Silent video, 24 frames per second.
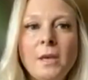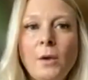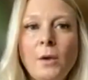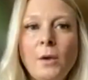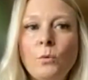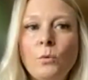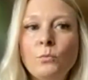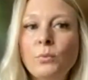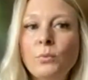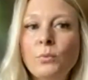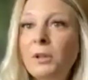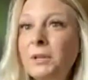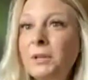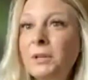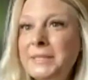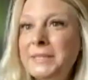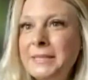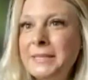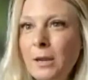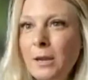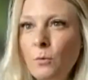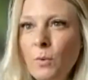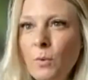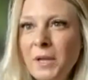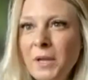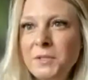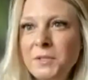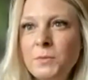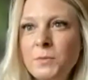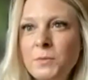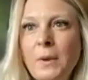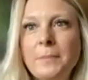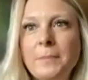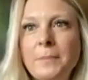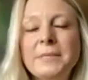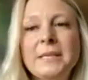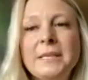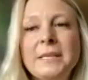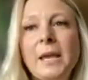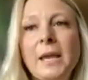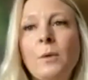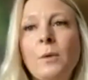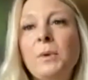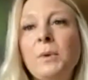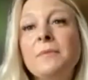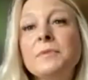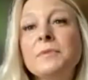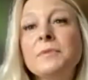Real Estate One's
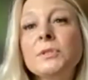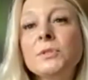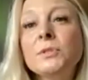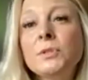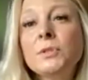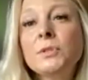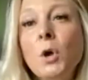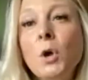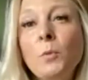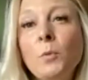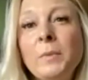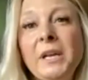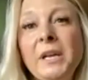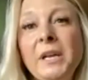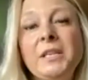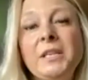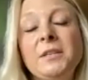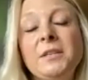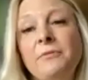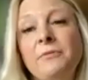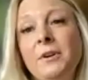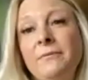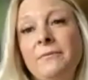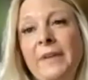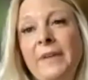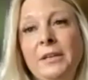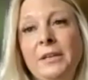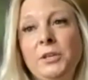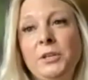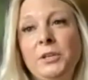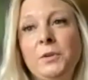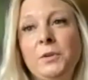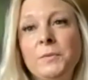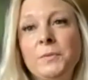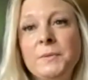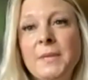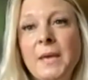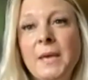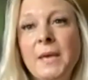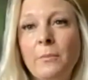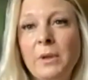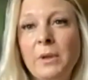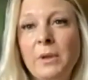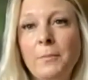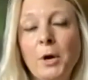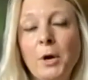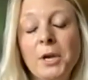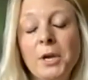website. We have so many different venues that
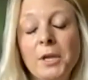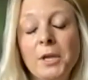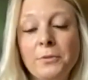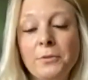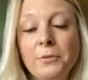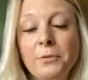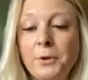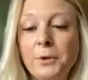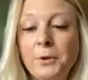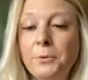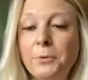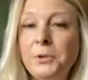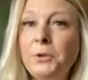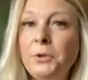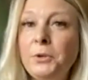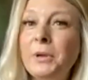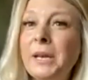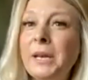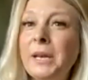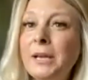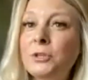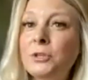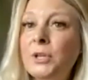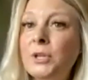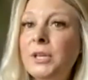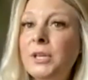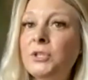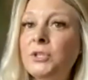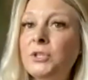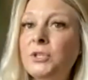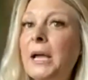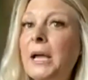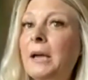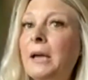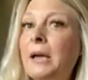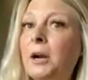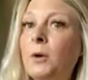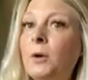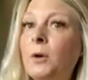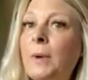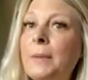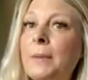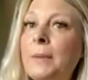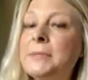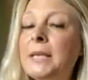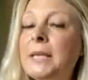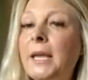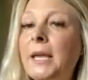we market through. You can actually check out our
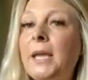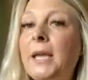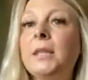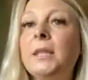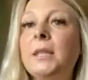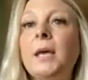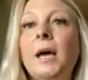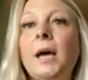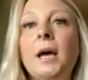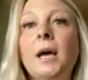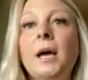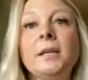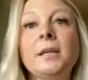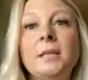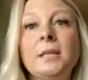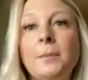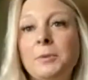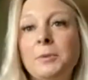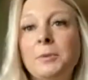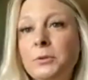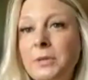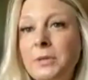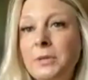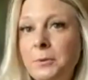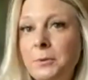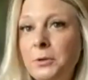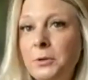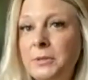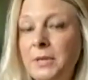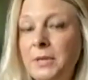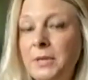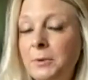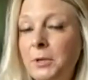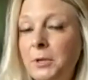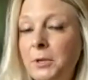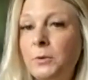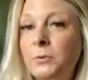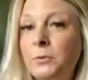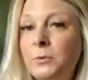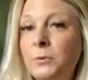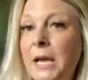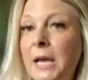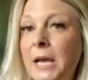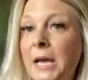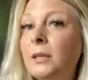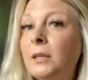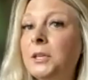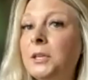website,
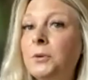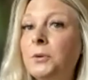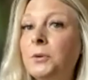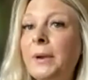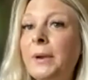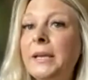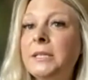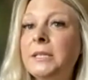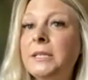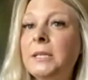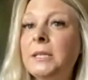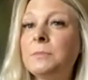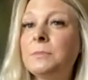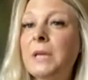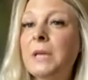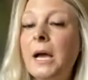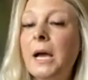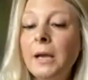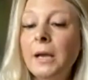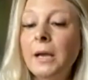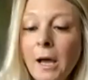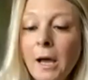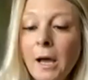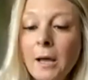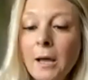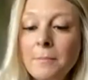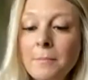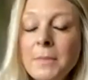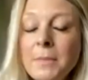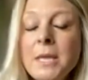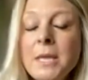www.LindaReaTeam.com,